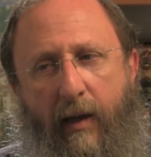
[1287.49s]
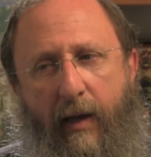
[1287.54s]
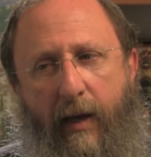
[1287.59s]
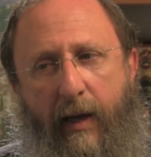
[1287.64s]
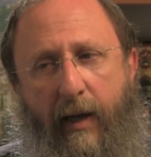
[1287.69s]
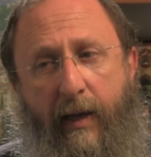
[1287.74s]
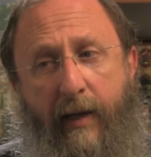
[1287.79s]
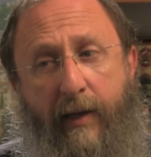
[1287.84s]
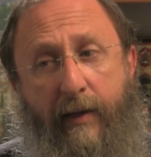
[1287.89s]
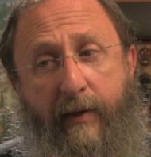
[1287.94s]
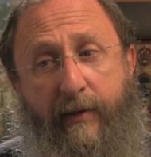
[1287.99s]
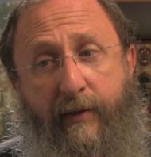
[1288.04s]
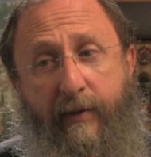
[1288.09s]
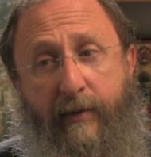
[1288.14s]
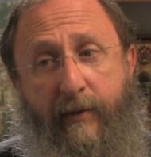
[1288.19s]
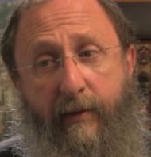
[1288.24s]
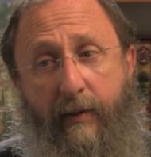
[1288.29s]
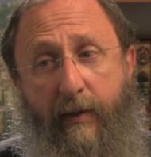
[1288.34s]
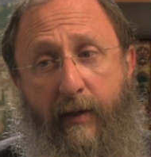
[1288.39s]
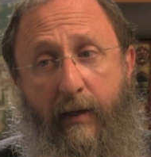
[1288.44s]
And
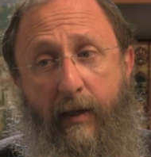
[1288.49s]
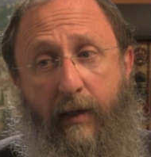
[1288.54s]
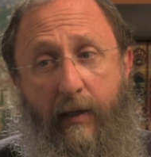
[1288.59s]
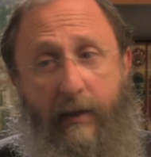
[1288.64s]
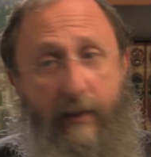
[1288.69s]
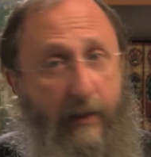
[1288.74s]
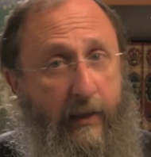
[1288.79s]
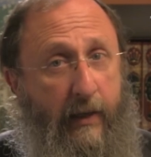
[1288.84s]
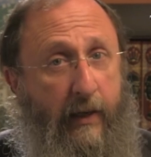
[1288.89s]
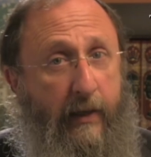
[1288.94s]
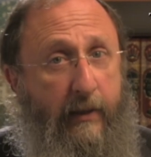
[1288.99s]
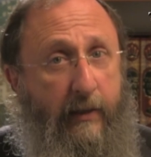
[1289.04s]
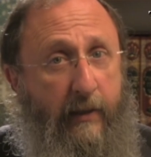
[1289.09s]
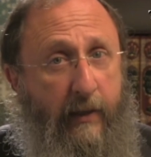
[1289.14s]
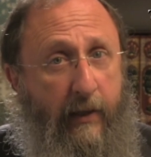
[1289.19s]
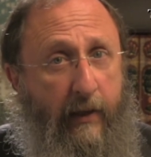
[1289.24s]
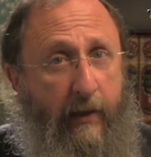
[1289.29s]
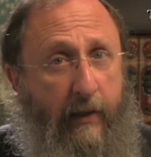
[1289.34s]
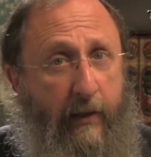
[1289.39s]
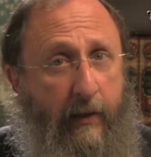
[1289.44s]
it's a nice
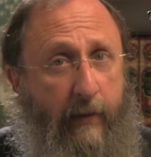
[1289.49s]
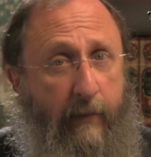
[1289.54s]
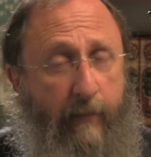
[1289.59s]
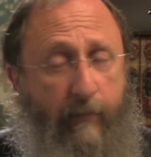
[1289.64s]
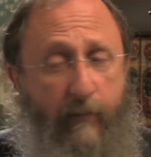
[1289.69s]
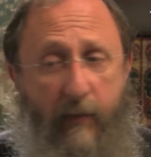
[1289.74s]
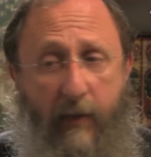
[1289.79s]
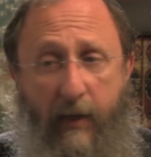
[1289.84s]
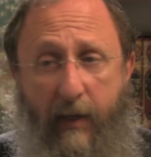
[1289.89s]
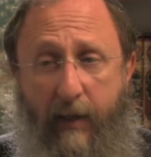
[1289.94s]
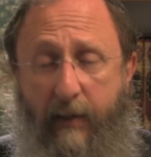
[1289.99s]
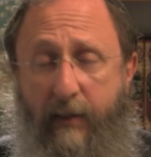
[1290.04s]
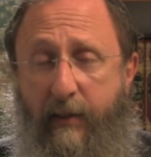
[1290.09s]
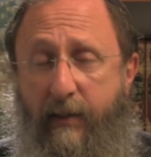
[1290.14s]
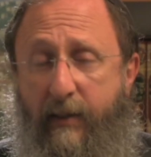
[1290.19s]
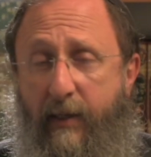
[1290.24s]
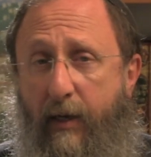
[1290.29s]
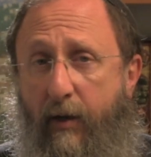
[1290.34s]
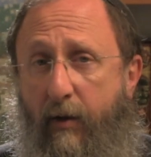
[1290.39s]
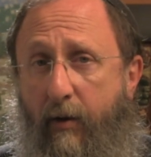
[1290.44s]
day. It's a
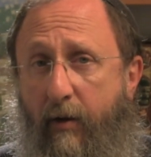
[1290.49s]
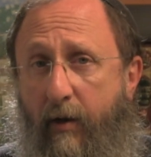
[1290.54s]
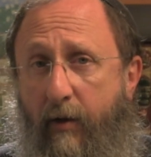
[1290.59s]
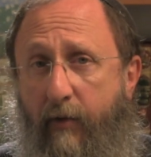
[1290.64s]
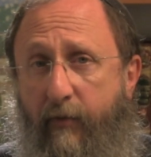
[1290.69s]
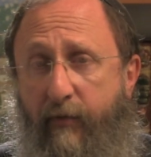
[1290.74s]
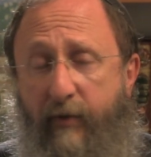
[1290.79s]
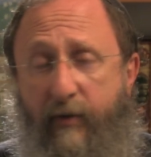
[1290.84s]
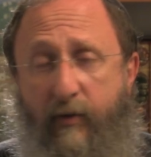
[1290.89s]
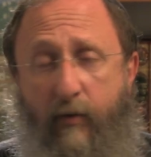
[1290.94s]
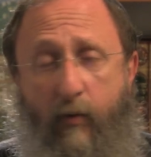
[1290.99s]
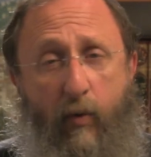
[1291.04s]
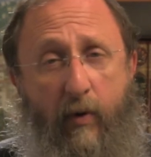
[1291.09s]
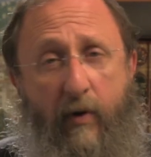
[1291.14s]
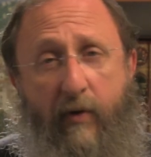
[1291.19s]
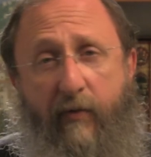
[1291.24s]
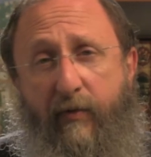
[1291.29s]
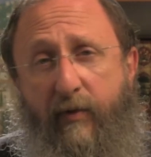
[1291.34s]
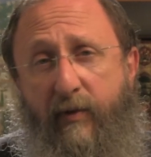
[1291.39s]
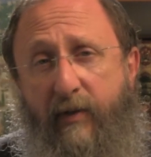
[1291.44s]
day off, it's a
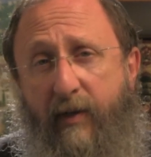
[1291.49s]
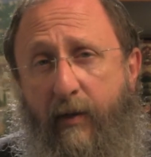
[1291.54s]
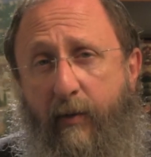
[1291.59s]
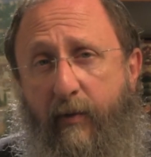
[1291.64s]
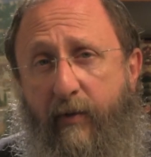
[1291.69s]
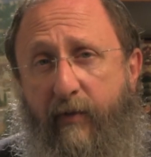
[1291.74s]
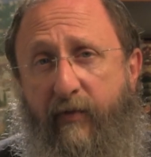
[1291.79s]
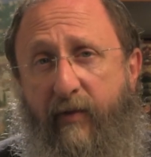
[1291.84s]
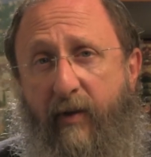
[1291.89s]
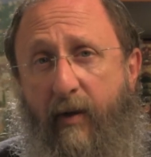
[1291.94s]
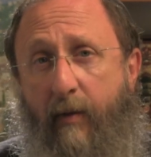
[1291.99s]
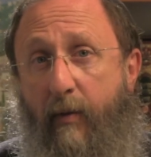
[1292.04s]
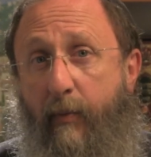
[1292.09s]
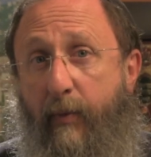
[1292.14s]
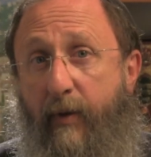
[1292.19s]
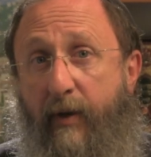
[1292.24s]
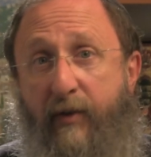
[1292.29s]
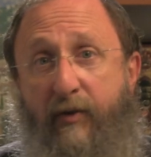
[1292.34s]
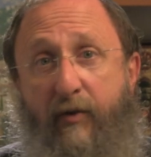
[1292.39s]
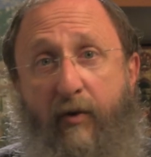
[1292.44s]
wonderful day with the family,
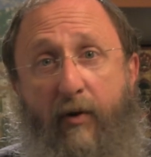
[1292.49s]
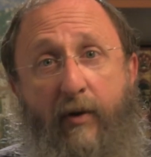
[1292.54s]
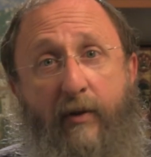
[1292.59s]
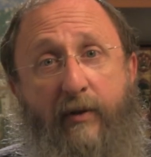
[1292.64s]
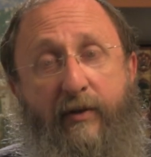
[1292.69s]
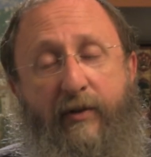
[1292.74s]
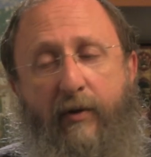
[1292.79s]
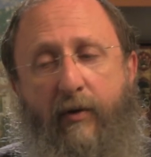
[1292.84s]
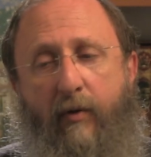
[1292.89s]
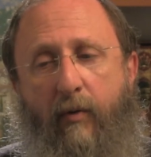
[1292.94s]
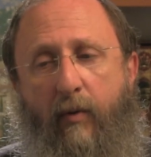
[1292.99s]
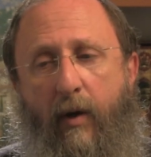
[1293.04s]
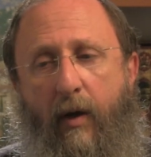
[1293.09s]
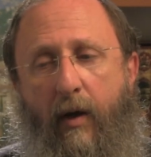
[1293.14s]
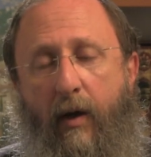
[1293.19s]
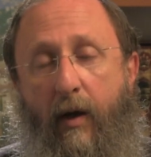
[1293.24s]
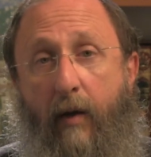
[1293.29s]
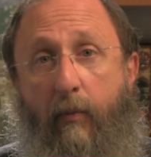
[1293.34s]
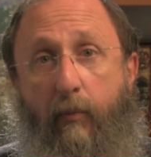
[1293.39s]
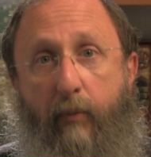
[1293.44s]
but it's also
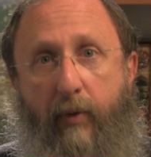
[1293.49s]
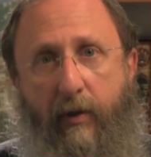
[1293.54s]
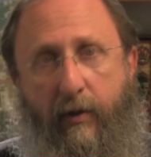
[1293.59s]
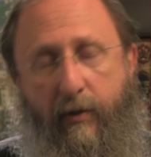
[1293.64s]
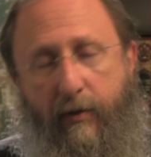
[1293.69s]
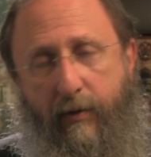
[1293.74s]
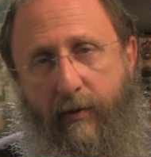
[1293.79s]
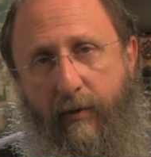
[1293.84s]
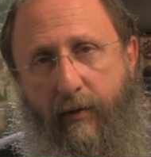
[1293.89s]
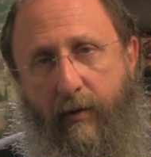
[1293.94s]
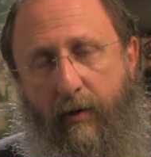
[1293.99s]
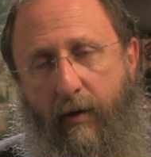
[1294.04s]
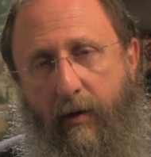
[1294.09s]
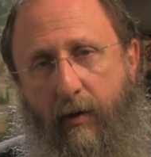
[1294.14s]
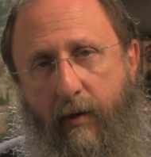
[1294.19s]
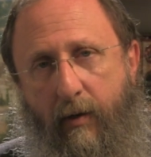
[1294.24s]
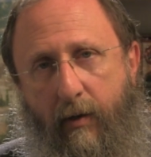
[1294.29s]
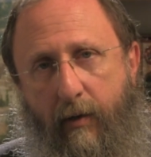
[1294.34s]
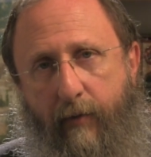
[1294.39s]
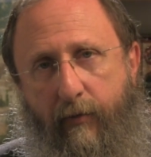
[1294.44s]
a pillar
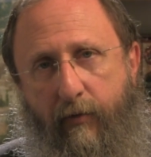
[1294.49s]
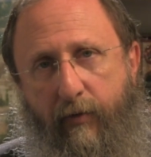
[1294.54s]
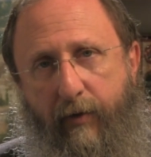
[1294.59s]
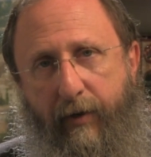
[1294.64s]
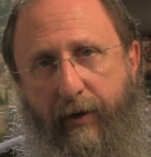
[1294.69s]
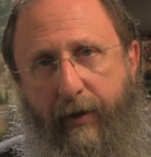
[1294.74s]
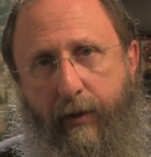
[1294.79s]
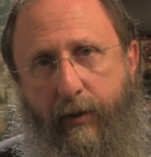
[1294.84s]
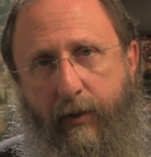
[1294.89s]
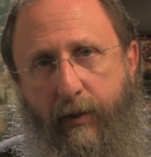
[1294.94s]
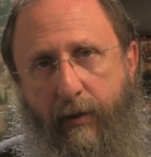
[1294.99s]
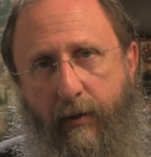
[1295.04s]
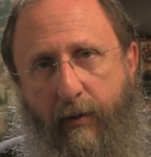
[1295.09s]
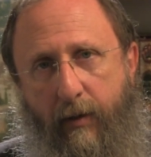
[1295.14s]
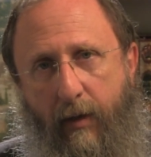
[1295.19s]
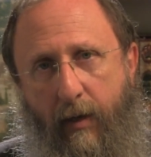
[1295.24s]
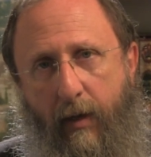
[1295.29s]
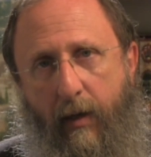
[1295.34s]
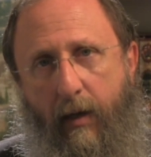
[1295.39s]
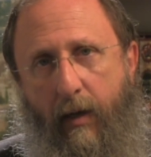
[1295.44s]
of
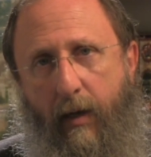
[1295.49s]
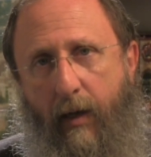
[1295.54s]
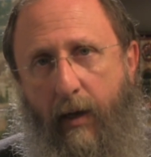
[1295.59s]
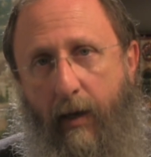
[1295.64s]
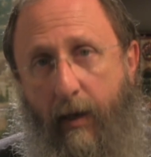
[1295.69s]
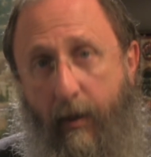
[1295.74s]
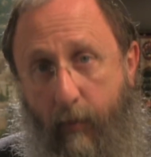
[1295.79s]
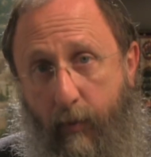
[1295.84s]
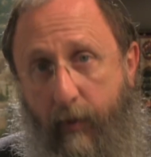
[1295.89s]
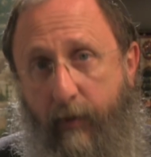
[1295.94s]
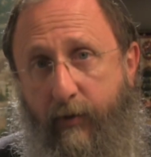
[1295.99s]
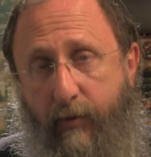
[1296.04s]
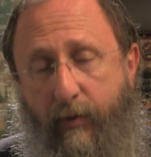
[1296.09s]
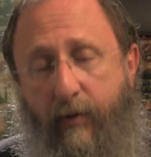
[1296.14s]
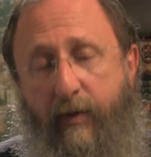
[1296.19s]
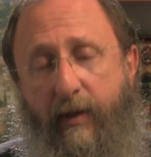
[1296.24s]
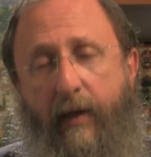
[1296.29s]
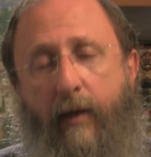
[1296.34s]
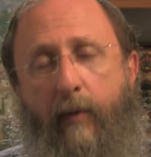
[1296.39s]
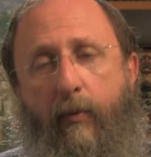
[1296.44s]
creation. And we
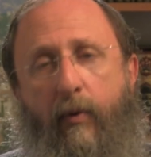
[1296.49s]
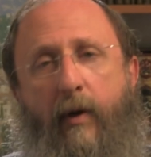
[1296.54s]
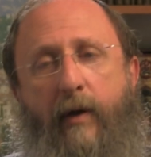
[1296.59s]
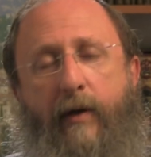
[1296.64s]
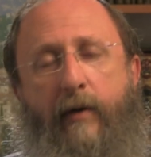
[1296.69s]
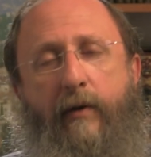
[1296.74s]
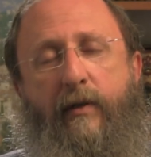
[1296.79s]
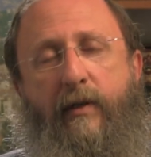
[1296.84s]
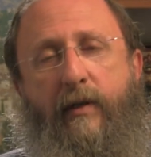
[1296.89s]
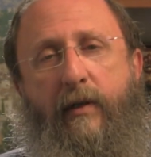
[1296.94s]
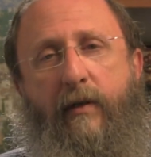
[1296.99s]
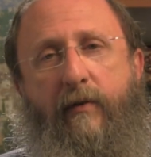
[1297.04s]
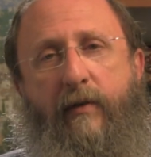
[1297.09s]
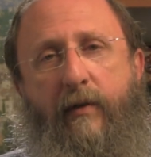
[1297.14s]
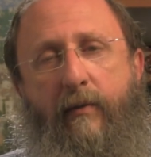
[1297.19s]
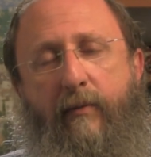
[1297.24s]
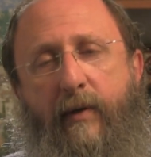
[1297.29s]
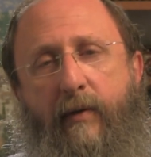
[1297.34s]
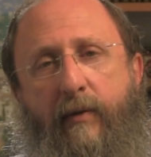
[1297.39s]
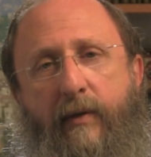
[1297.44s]
took that upon ourselves
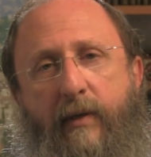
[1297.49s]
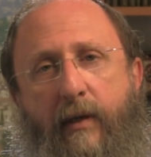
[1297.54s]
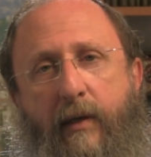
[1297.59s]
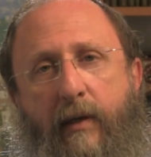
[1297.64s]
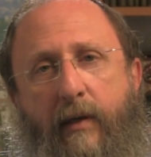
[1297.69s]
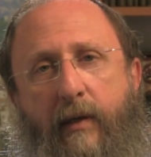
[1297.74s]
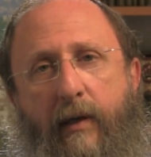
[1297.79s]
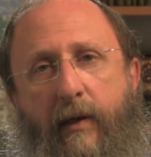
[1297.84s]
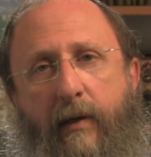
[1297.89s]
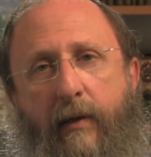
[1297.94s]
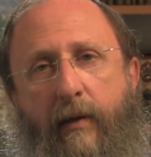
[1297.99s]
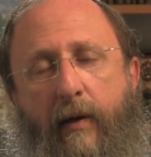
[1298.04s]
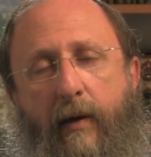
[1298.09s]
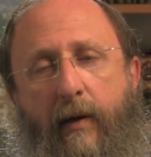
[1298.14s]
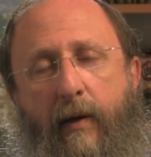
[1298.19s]
at Mount Sinai.